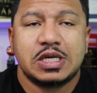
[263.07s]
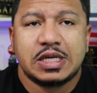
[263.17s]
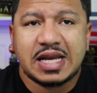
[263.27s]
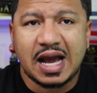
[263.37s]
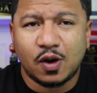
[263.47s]

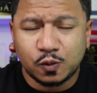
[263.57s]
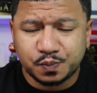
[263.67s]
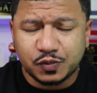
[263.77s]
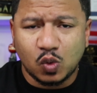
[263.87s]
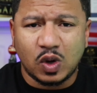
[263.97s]
Now,
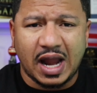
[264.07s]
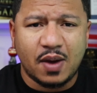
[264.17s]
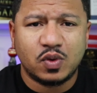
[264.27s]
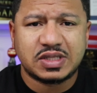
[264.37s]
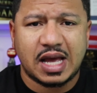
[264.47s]
when I
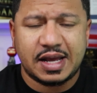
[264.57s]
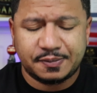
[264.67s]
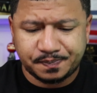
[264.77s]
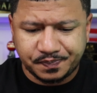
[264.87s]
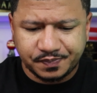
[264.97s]
was
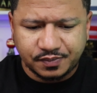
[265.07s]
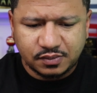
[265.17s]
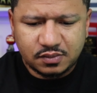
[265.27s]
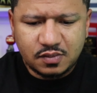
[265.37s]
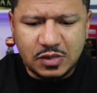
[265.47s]

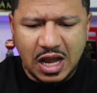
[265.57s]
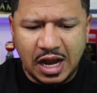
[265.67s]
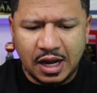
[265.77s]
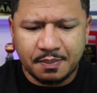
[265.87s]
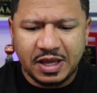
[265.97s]

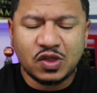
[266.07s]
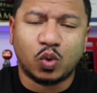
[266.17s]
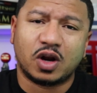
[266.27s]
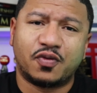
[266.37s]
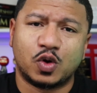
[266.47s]
in the
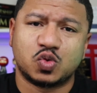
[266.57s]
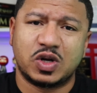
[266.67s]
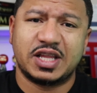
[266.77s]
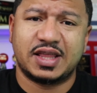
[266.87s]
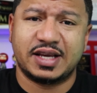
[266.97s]
workforce,
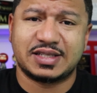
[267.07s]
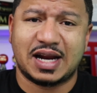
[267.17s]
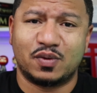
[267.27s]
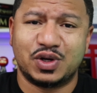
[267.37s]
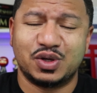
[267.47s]
one of the things that
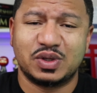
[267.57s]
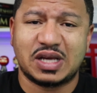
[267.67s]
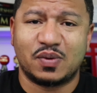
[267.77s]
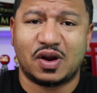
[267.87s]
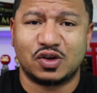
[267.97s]
I would do is I
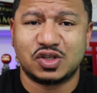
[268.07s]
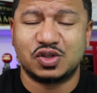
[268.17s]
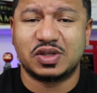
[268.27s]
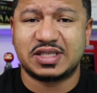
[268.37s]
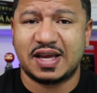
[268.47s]
would also
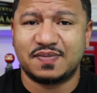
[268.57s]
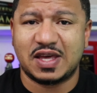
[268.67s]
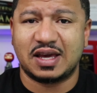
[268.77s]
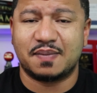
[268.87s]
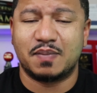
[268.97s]
do the same
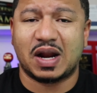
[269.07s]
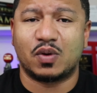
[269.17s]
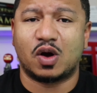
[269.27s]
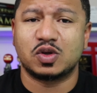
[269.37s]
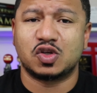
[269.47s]
thing, but I
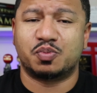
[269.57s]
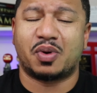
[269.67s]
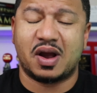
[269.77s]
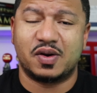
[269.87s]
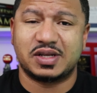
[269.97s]
would also
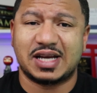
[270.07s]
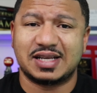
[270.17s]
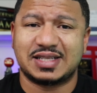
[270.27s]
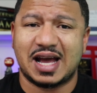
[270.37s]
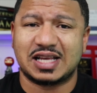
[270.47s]

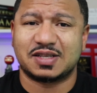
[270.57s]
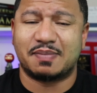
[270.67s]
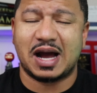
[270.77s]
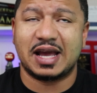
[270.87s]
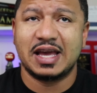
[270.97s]
prioritize tasks
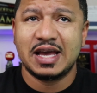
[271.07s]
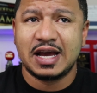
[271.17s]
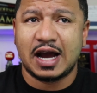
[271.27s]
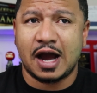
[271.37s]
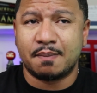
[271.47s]
by
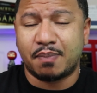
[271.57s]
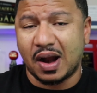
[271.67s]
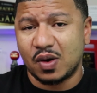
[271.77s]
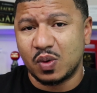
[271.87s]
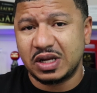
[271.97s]

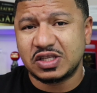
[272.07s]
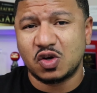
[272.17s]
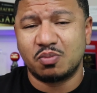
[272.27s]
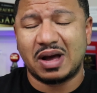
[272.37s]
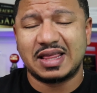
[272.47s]
priorities
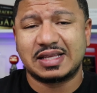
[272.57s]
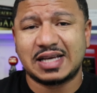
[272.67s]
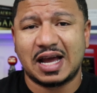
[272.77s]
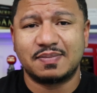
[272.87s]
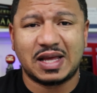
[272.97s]
or by the
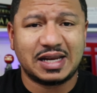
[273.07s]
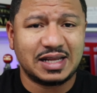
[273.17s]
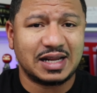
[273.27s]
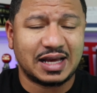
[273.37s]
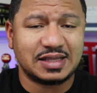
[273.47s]
time that it
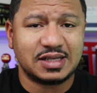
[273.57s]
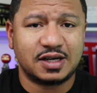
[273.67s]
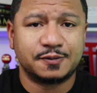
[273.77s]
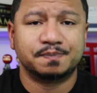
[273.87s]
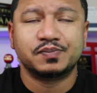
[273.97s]
needed to get
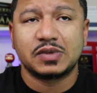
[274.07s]
done.